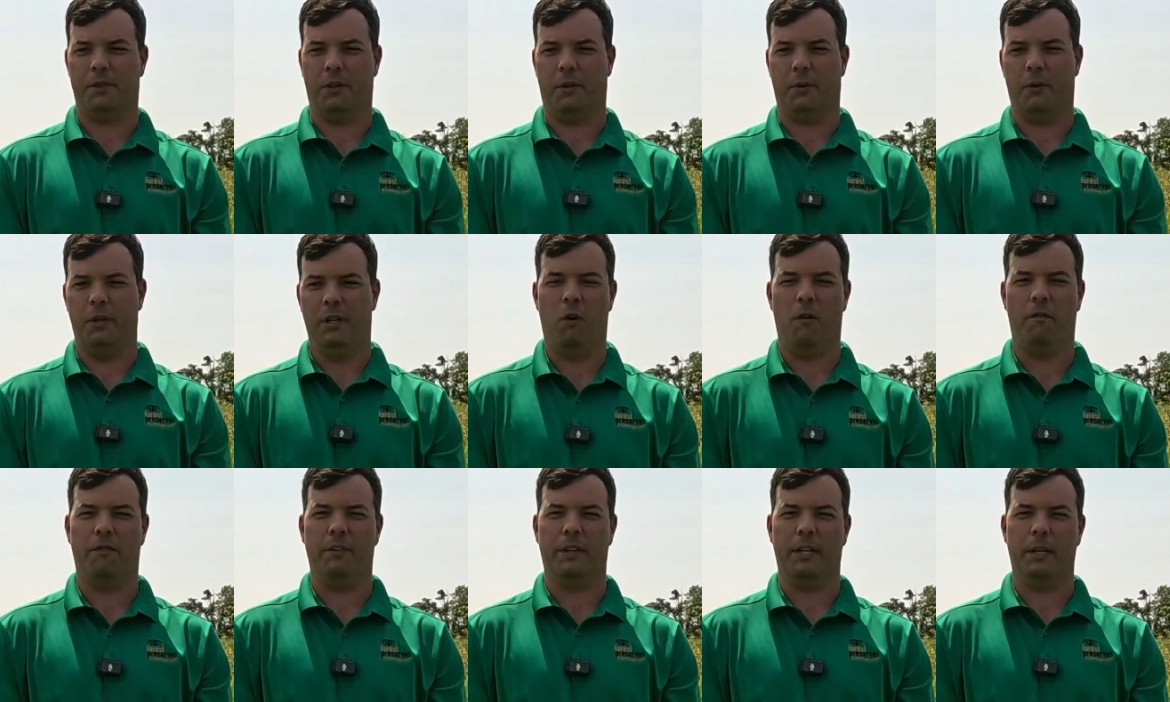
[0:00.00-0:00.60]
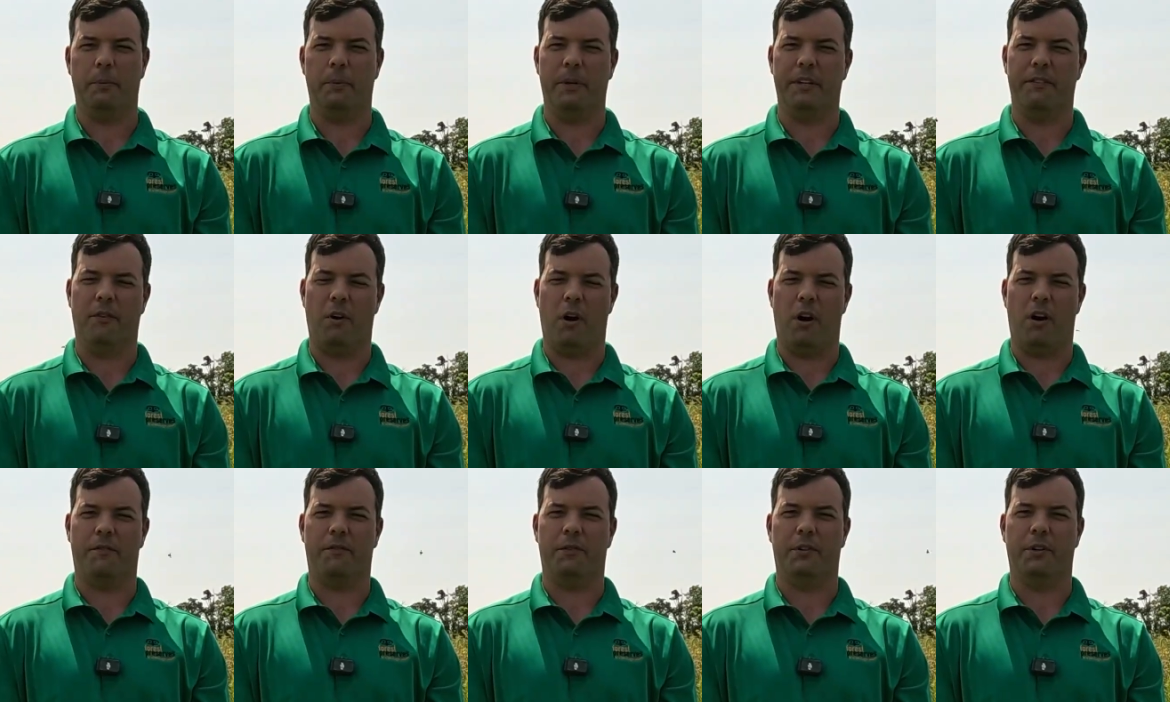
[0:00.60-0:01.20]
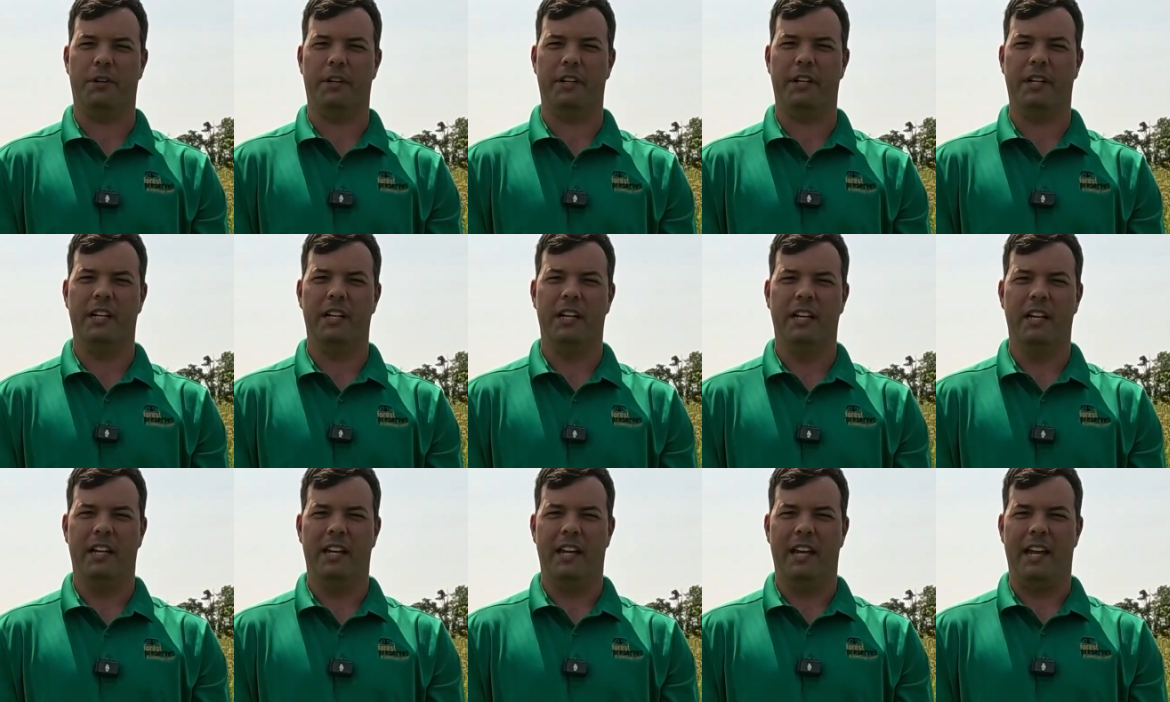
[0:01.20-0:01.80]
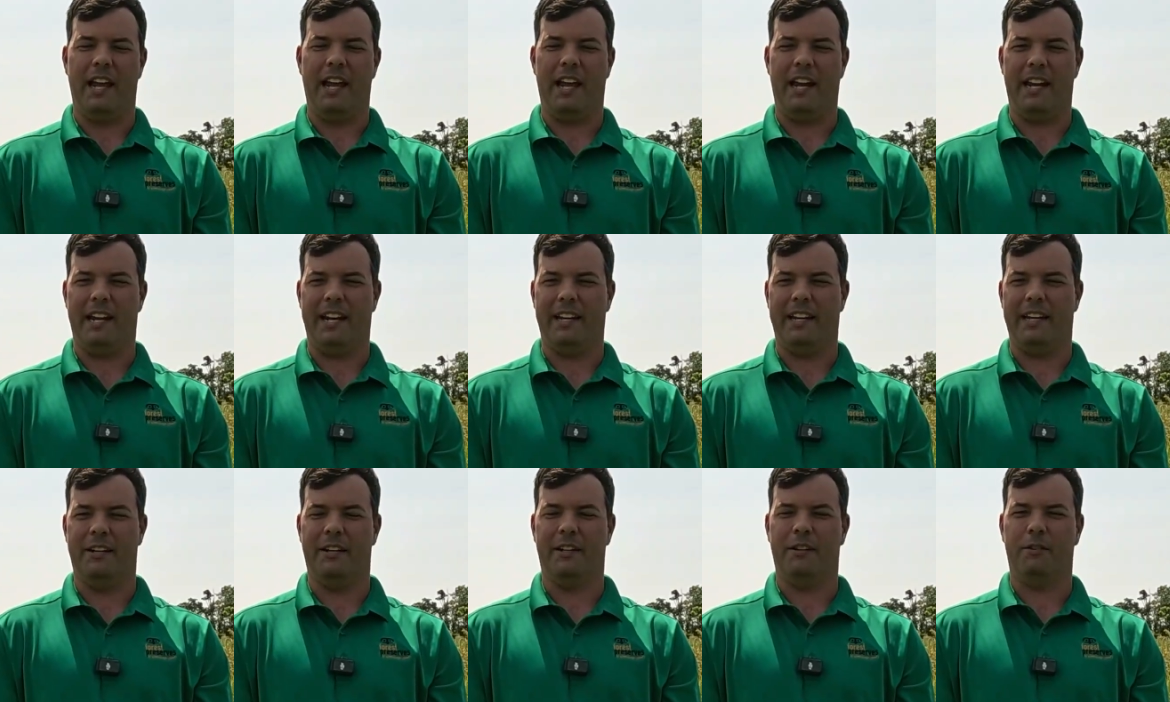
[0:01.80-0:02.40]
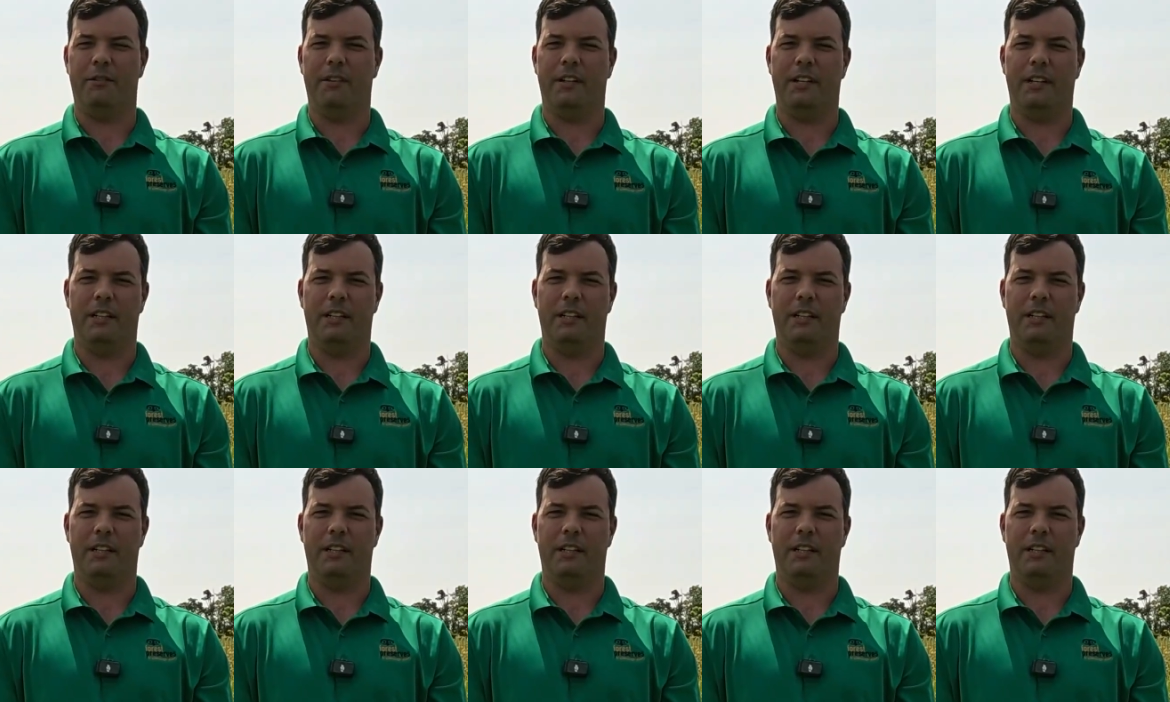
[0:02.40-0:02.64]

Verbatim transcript: So hopefully we've offered a